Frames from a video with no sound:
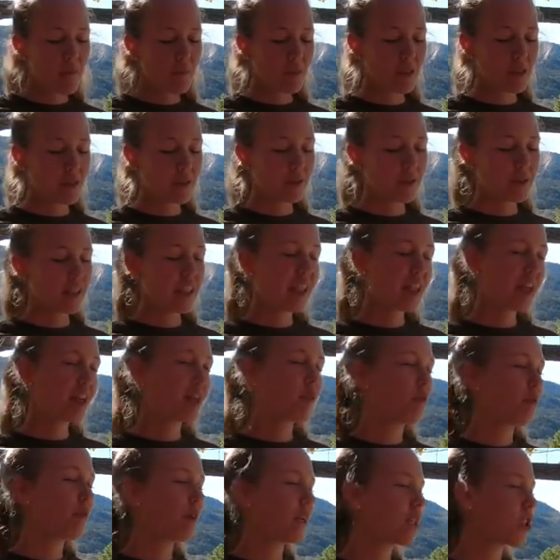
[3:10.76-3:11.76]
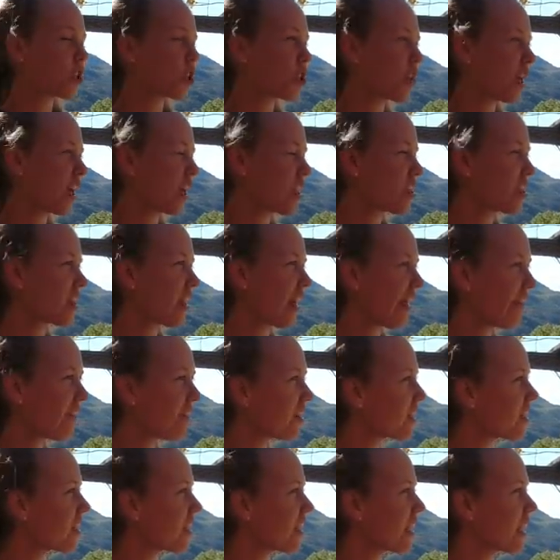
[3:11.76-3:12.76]
But the year which changed
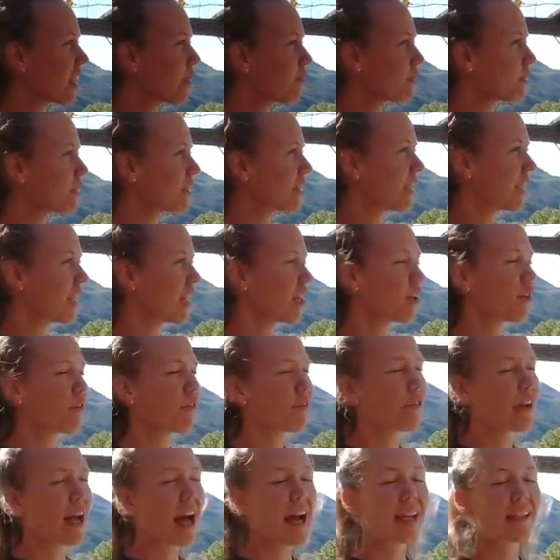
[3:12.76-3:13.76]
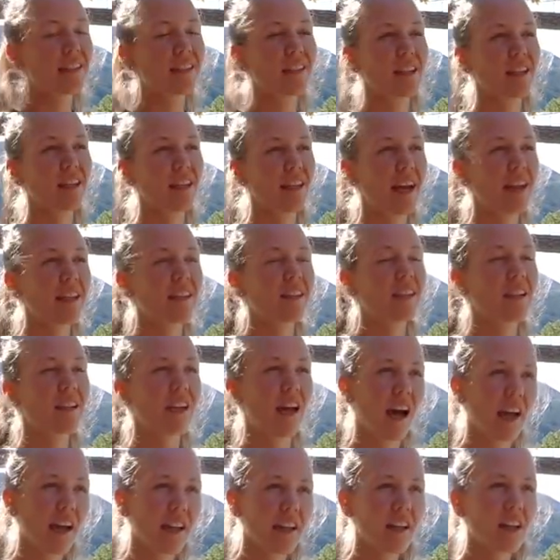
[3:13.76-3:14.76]
everything, it was the year of
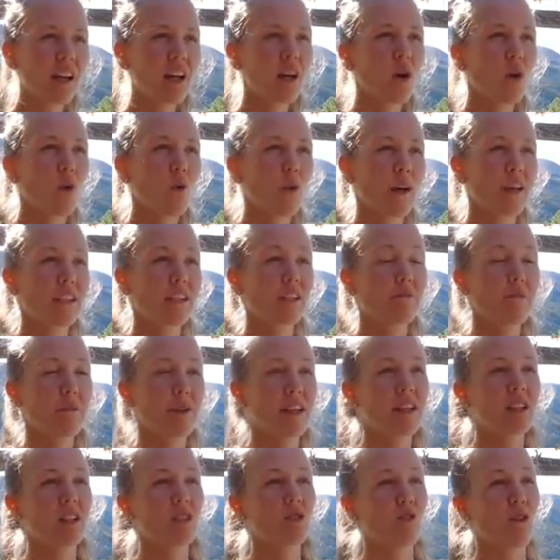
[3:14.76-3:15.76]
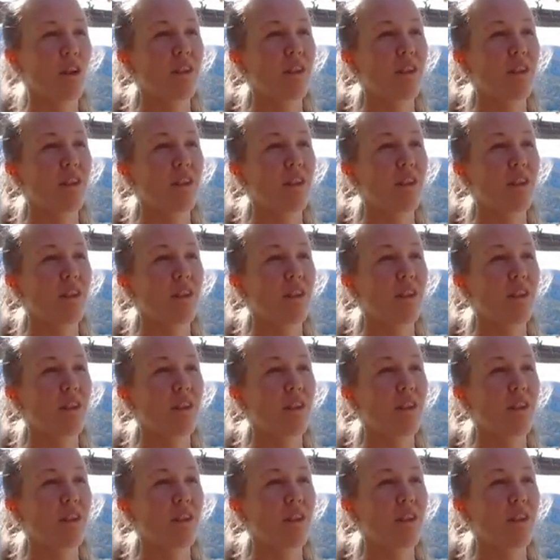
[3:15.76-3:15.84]
1999, when the biggest